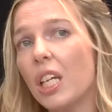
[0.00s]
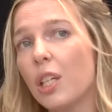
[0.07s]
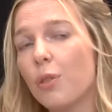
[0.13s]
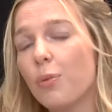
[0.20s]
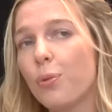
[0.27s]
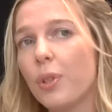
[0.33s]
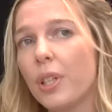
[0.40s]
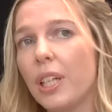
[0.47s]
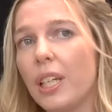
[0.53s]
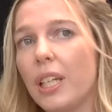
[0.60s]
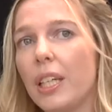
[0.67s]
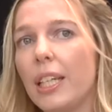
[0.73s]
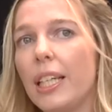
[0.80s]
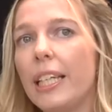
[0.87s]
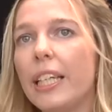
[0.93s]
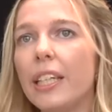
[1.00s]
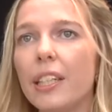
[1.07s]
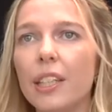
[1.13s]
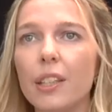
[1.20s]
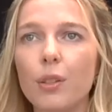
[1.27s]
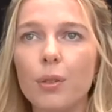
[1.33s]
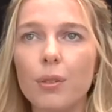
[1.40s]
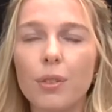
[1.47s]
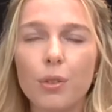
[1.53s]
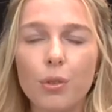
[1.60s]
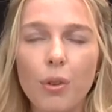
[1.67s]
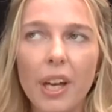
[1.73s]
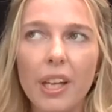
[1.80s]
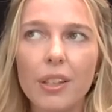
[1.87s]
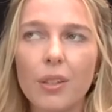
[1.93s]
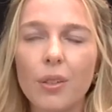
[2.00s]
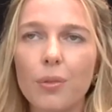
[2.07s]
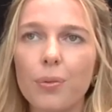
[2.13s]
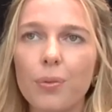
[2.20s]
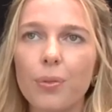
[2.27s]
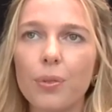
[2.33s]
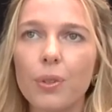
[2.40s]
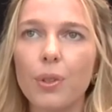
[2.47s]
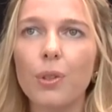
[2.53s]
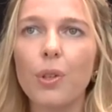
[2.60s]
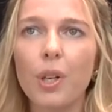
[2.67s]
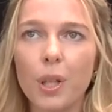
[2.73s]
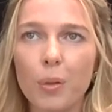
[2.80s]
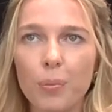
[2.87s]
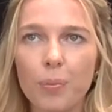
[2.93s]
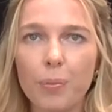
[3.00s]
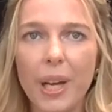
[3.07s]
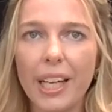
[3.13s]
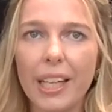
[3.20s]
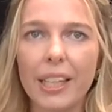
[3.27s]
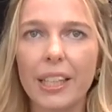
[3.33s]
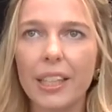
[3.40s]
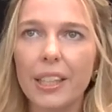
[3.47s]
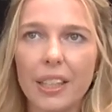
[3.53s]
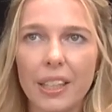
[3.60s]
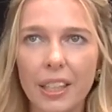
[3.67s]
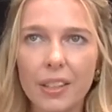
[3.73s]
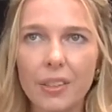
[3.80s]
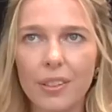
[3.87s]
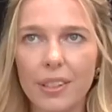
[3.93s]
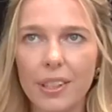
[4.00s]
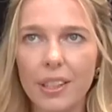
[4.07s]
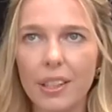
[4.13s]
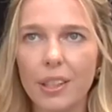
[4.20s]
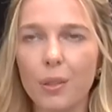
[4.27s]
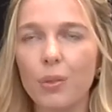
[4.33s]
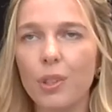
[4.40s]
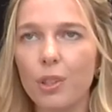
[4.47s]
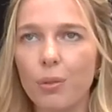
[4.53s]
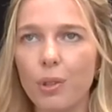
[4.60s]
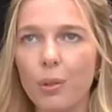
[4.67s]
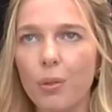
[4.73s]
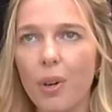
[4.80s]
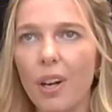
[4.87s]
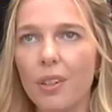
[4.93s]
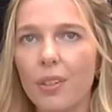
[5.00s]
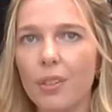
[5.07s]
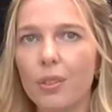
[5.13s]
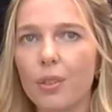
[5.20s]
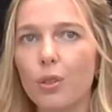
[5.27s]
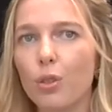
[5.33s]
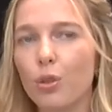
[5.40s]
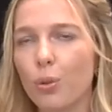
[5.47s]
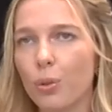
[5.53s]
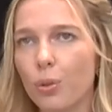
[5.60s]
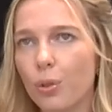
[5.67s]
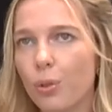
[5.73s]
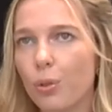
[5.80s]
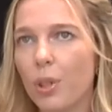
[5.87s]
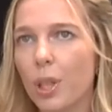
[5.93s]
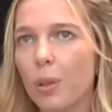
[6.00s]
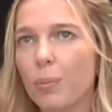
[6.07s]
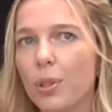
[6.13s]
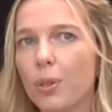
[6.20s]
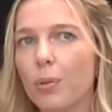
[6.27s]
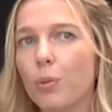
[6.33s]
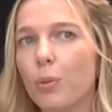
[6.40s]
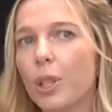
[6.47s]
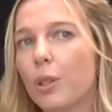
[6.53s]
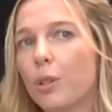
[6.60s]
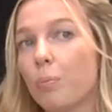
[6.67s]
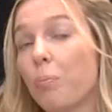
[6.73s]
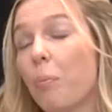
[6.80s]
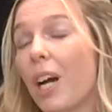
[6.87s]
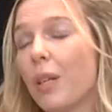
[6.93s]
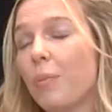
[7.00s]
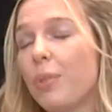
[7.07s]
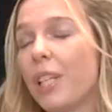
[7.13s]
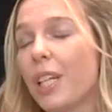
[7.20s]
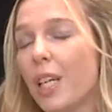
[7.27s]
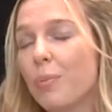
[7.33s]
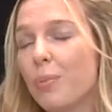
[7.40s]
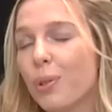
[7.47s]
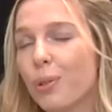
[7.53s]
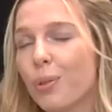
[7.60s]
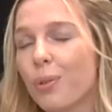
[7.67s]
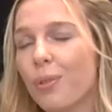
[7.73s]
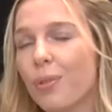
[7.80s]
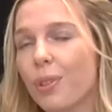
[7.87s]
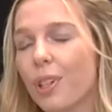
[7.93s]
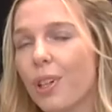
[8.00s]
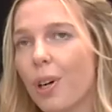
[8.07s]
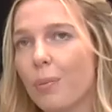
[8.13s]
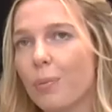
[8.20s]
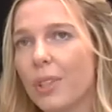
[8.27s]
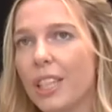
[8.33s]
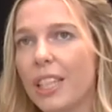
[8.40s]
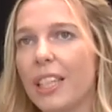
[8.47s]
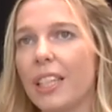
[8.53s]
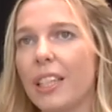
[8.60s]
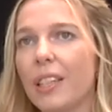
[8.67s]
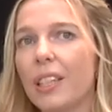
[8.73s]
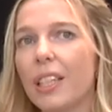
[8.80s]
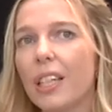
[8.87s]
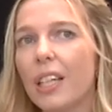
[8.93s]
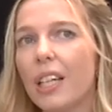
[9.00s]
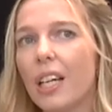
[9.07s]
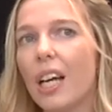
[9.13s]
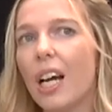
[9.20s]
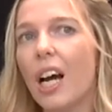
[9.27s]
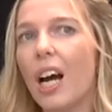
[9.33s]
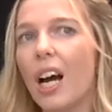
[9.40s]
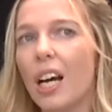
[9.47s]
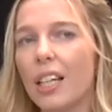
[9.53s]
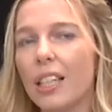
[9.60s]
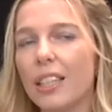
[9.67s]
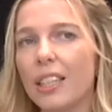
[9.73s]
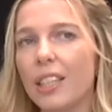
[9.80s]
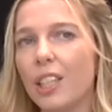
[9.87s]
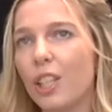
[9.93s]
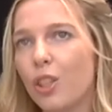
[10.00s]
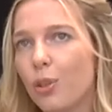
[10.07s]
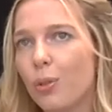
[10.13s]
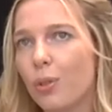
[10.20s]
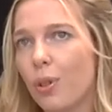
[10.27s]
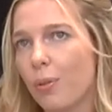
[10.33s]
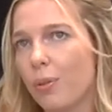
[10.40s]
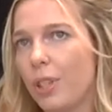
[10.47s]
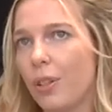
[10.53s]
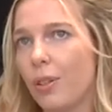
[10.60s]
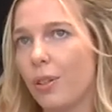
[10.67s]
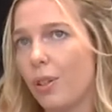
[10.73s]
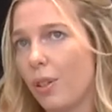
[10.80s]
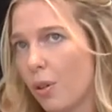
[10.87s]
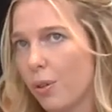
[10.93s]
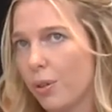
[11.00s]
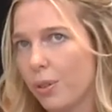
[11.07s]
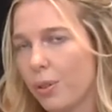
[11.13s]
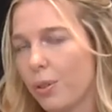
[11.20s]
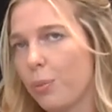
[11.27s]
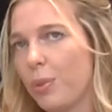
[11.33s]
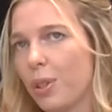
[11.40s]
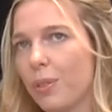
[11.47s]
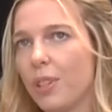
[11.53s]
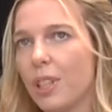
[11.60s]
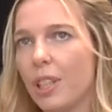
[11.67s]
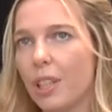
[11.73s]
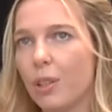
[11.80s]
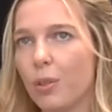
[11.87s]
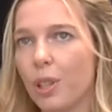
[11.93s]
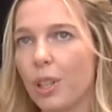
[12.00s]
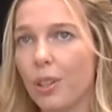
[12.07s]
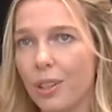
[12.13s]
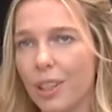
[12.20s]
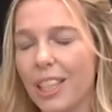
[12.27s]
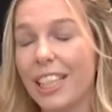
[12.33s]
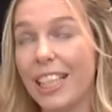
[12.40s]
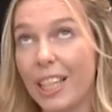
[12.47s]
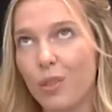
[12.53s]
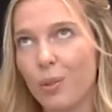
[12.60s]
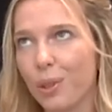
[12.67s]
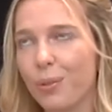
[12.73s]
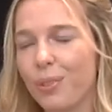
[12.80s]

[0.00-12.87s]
If we link it to the trend of the going back in the city, which requires shorter trips, we might be able to overcome the issue of the low autonomy of the electric